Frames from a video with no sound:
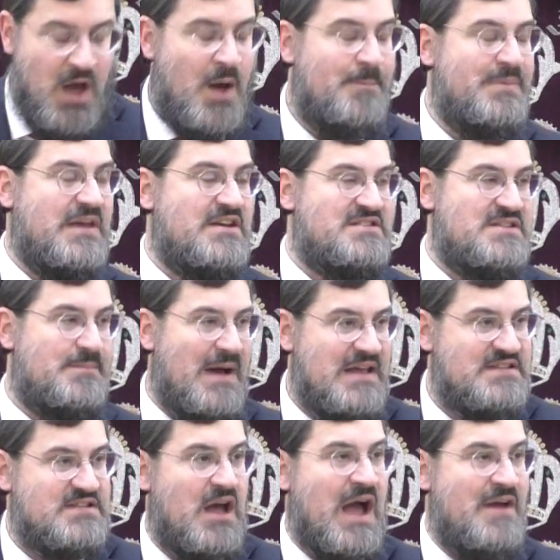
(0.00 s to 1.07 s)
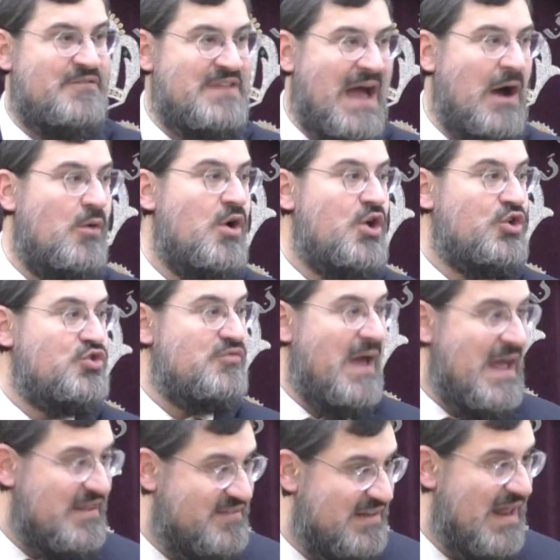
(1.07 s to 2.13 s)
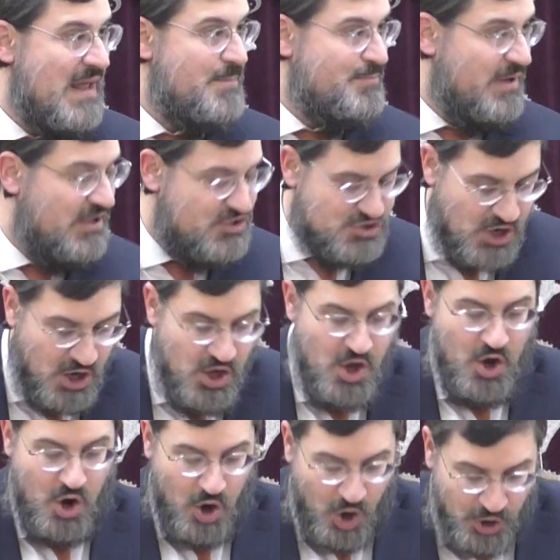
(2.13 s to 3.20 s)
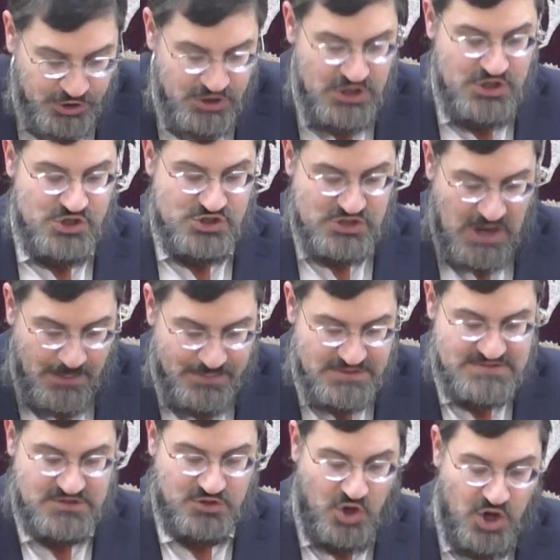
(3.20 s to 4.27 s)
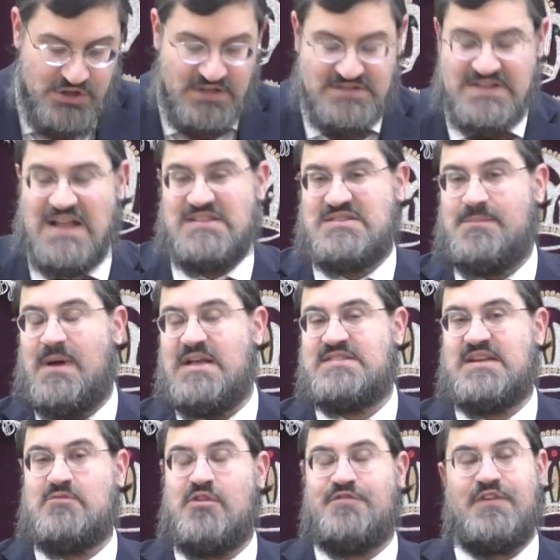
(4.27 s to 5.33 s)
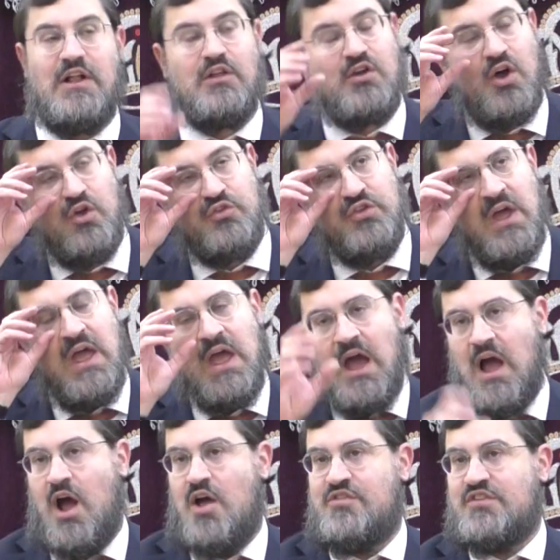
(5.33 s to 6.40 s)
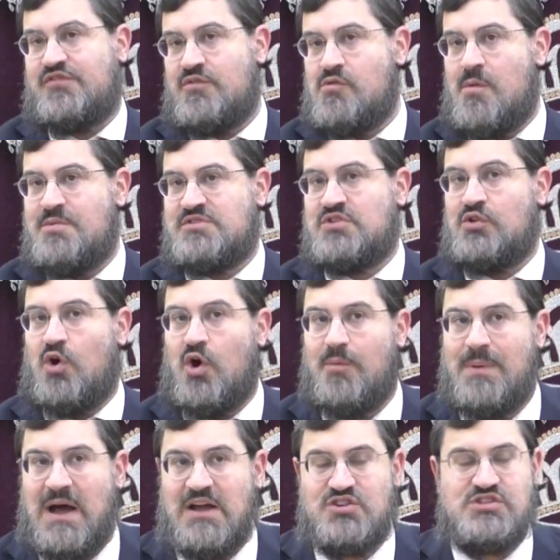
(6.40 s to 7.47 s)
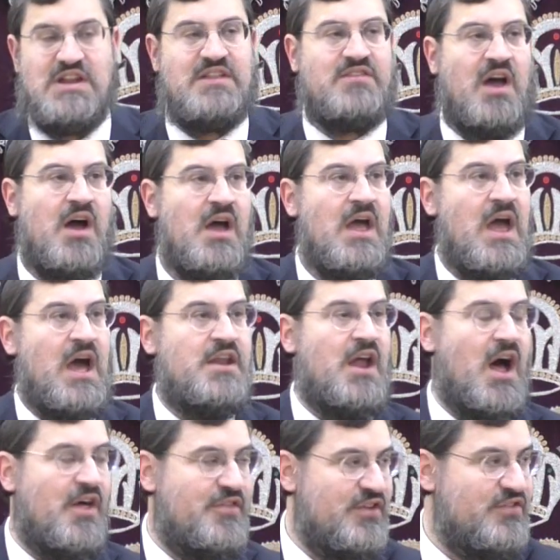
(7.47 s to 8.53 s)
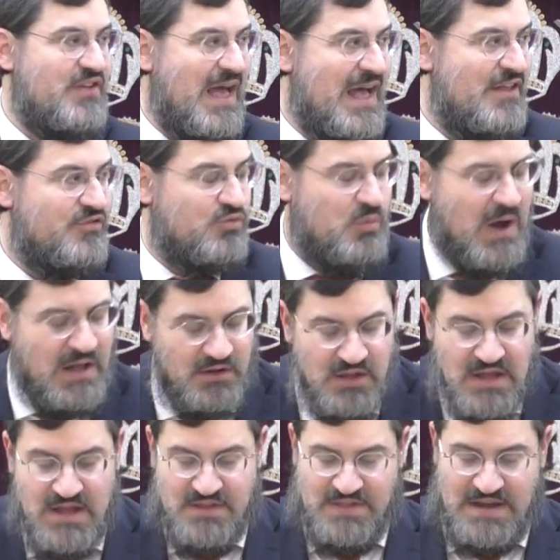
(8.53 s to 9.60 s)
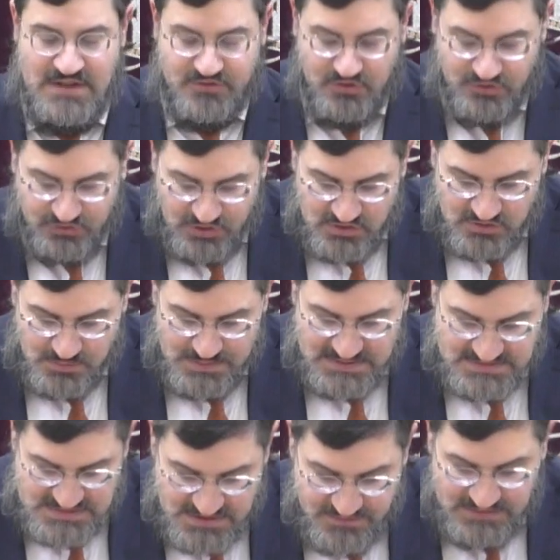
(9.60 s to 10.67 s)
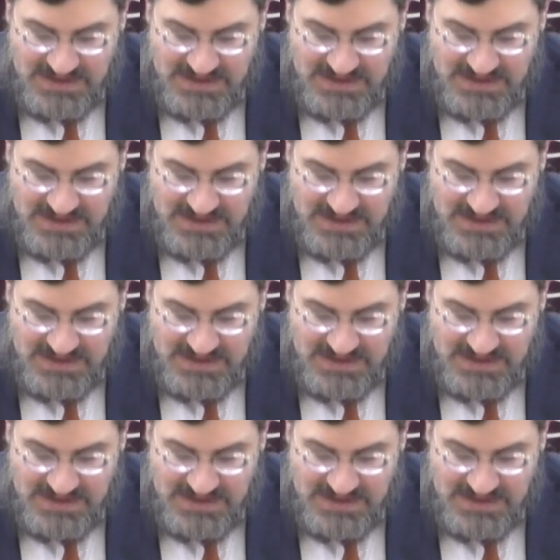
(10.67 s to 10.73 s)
because Lamaisa, I've now created a picture on Shabbos Kodesh. That's the Maisa Rafal calls. I heard this from Rabbi Zil Orbach Shlita and others as well, that it's considered to be ksiva.